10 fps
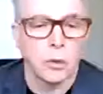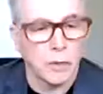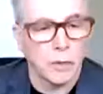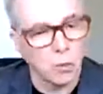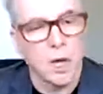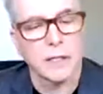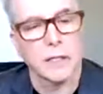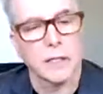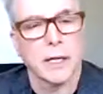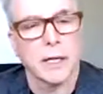to get an
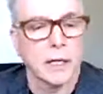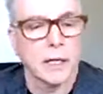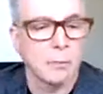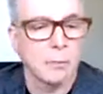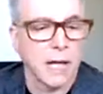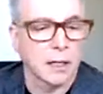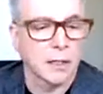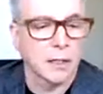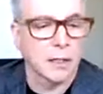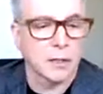in-depth analysis,